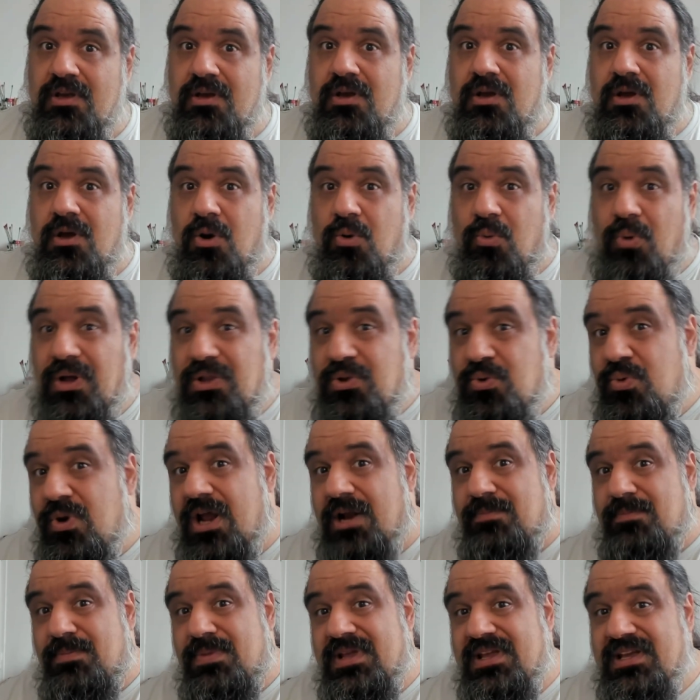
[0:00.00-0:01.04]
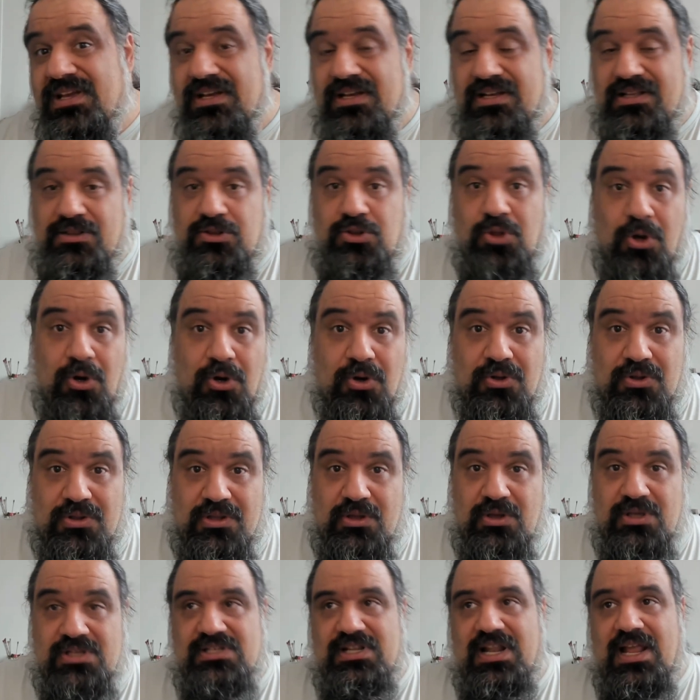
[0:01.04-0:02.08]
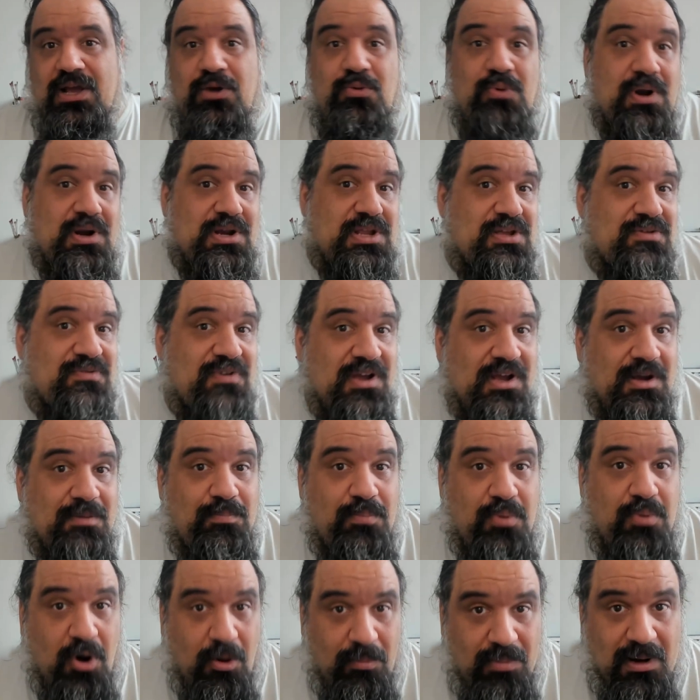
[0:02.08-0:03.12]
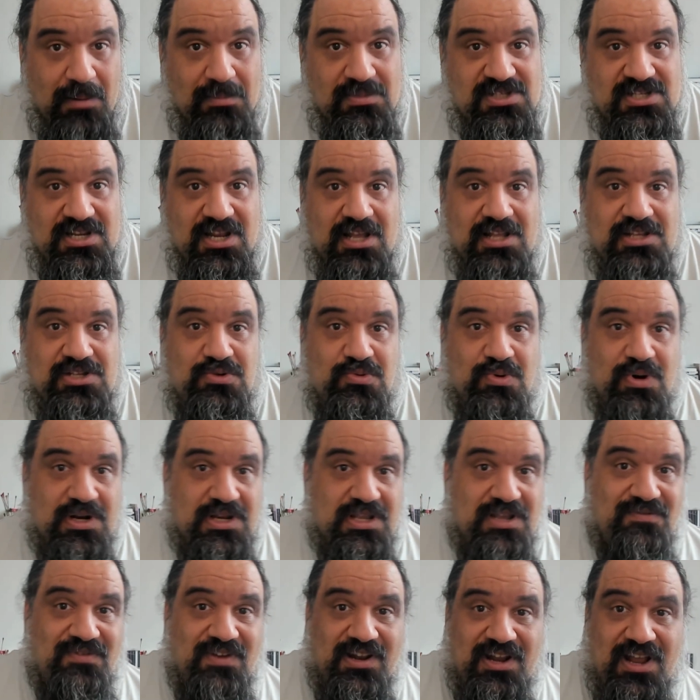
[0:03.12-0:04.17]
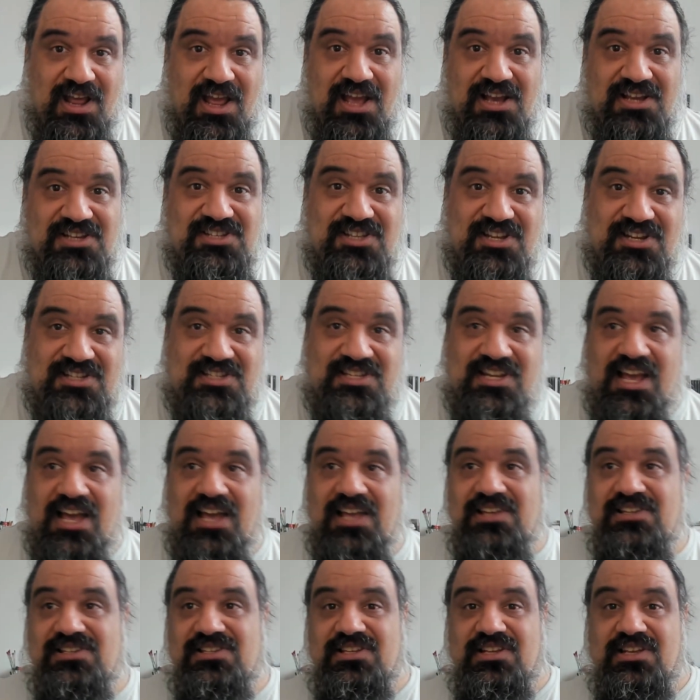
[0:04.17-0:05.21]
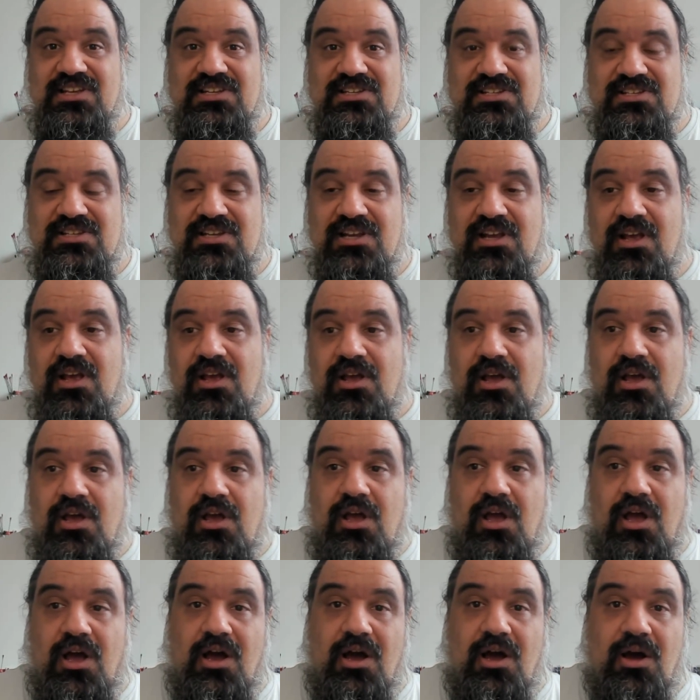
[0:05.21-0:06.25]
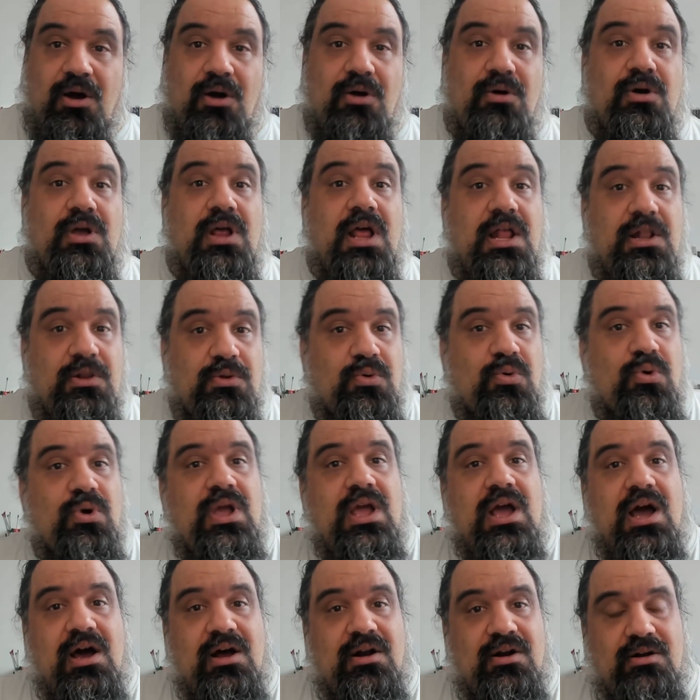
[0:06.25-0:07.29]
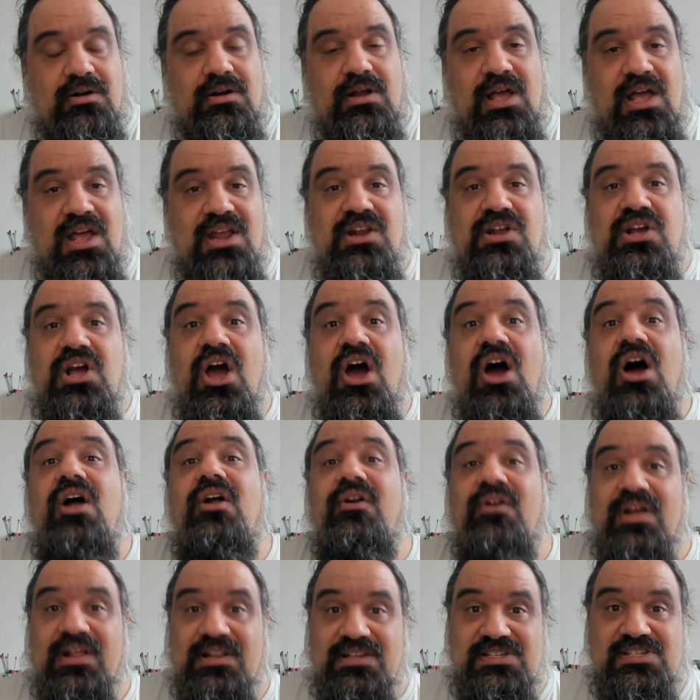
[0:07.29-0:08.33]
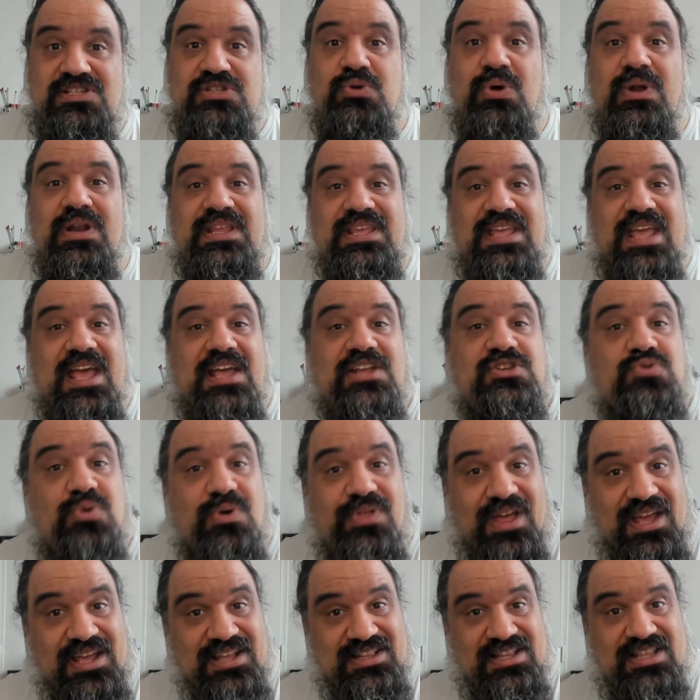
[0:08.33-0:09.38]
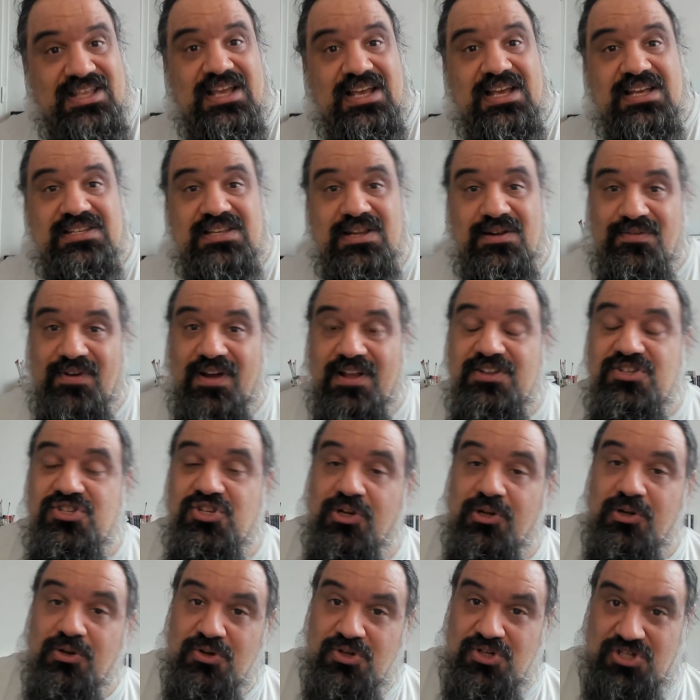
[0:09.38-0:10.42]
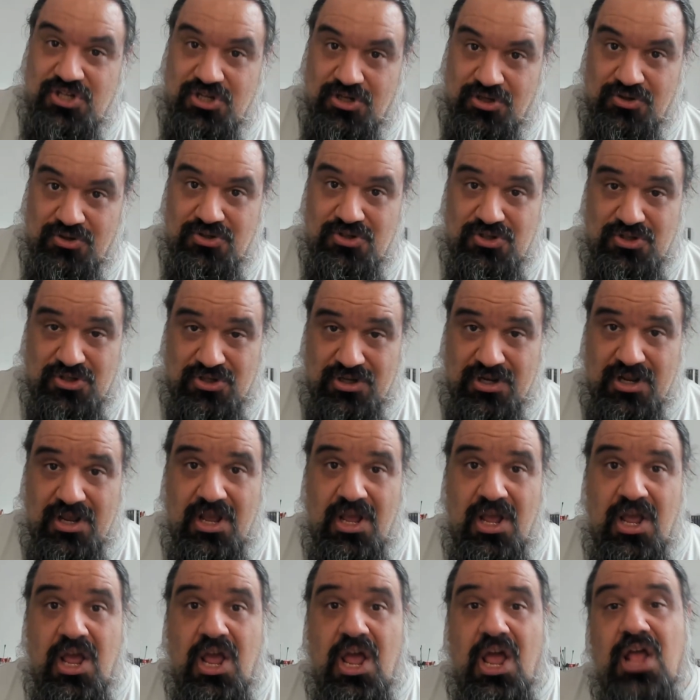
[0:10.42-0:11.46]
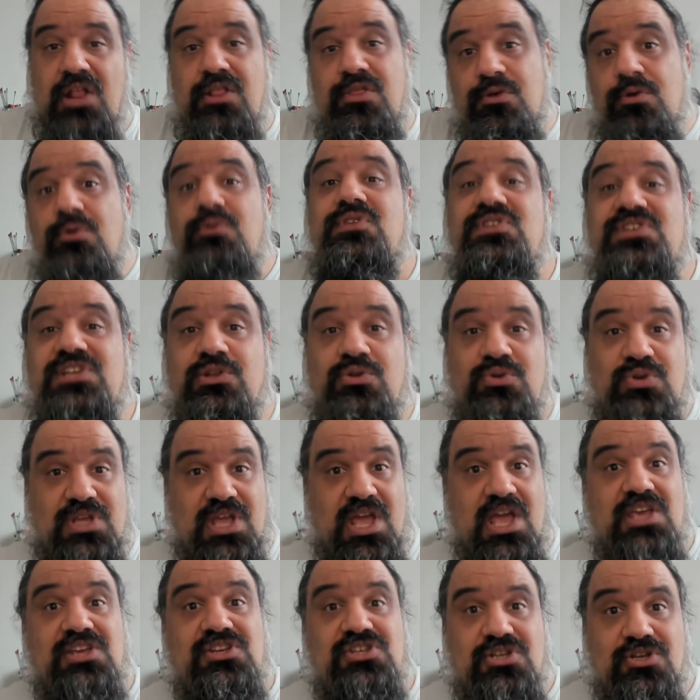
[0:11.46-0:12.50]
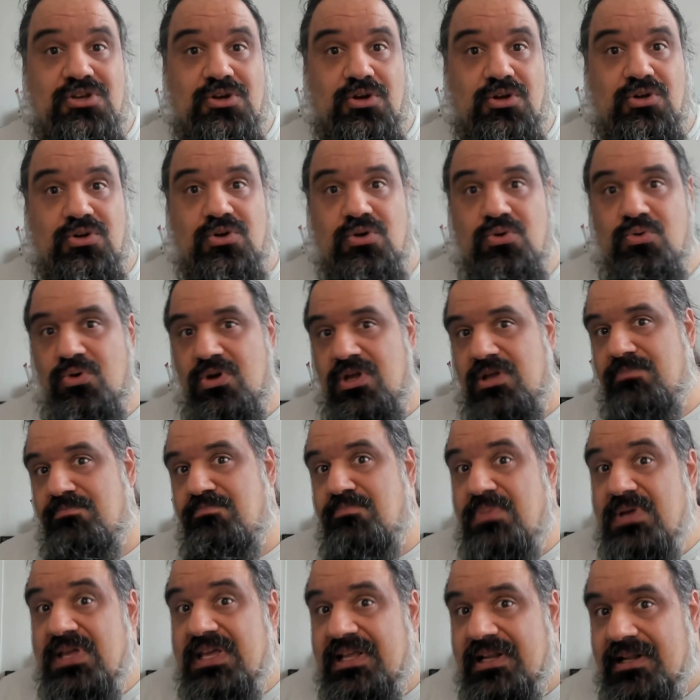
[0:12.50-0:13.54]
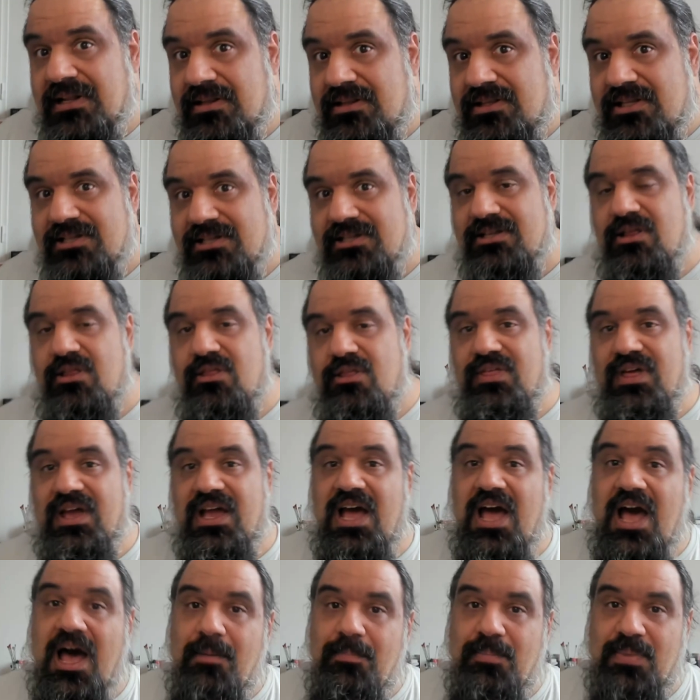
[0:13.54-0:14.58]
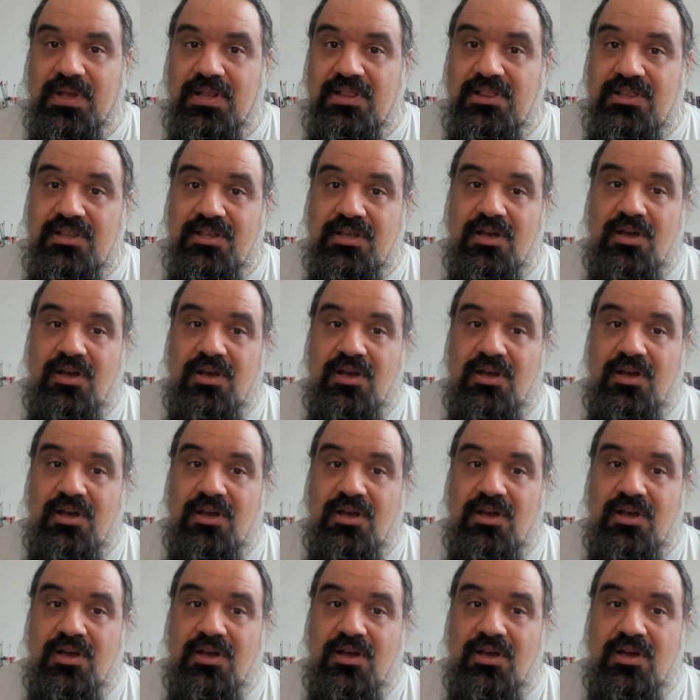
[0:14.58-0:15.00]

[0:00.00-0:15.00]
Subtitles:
What we are being taught is like we're given problem sets, we're given exercises, and we are encouraged to engage with ideas and find solutions. And through this education, we build the habit